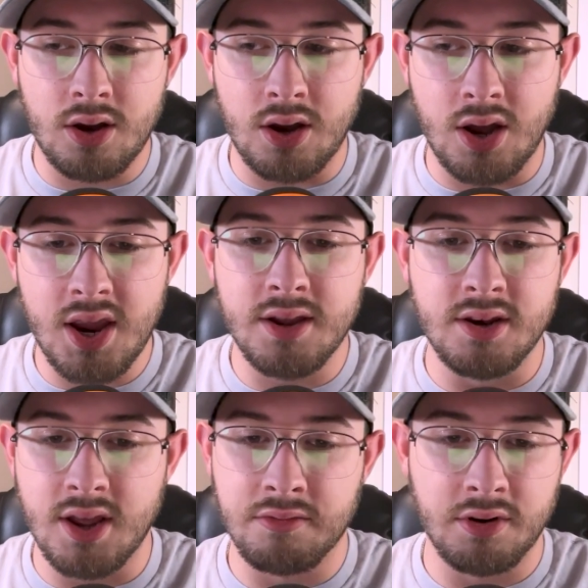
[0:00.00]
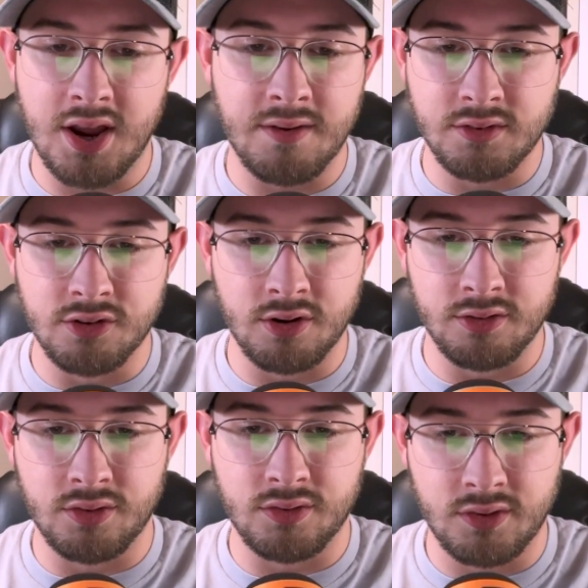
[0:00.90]
I never have to
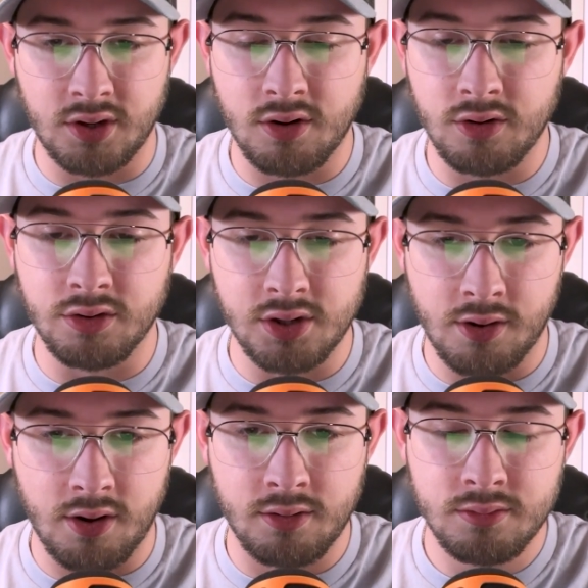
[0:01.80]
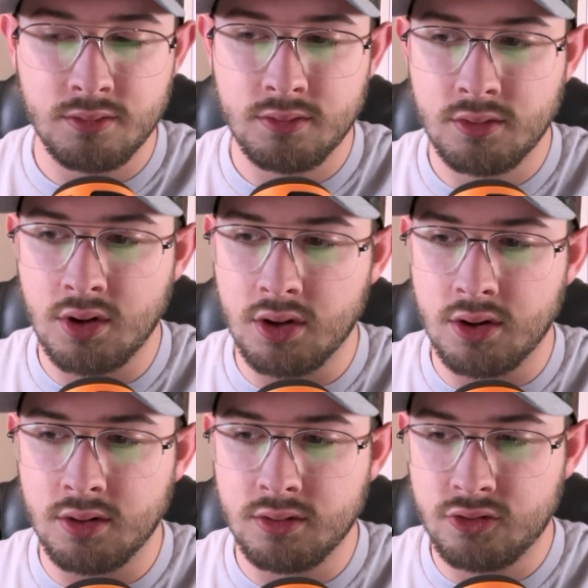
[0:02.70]
charge this thing, hardly at all.
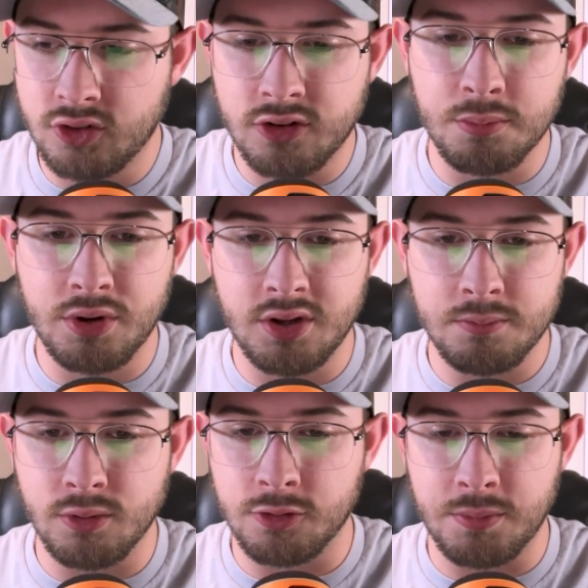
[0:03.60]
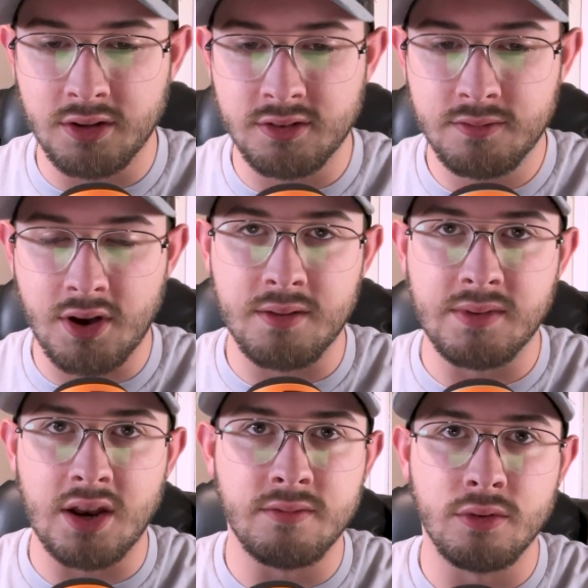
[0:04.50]
Just to put it in perspective, I've
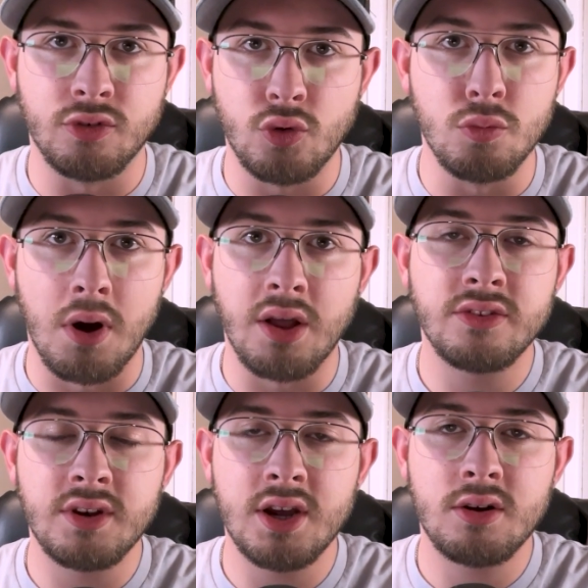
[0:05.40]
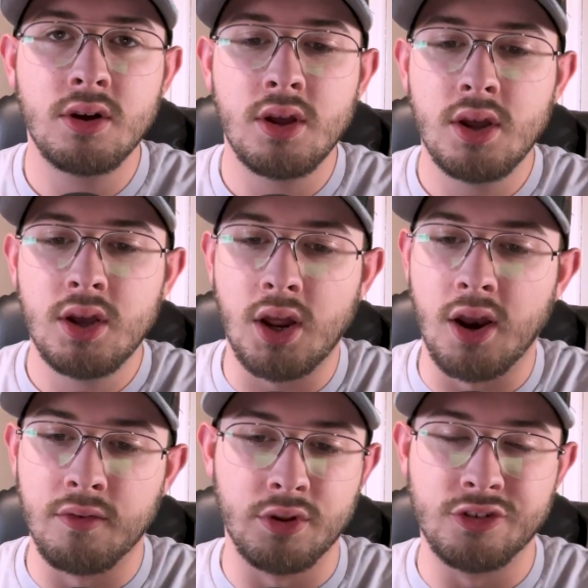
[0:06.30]
had it for 2 months now, and
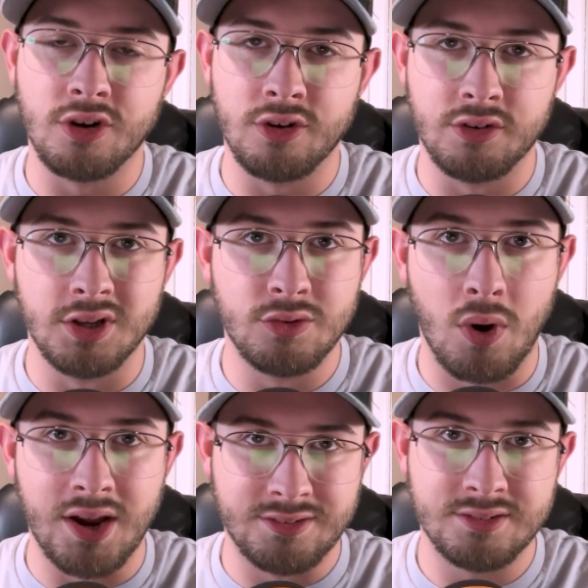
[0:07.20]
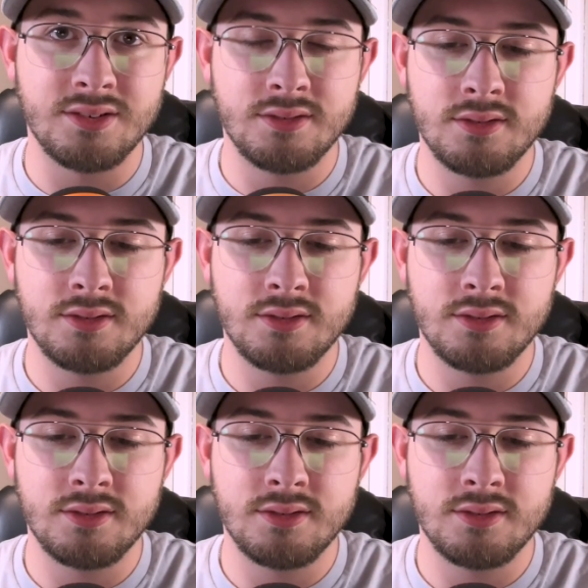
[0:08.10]
I've only charged it twice.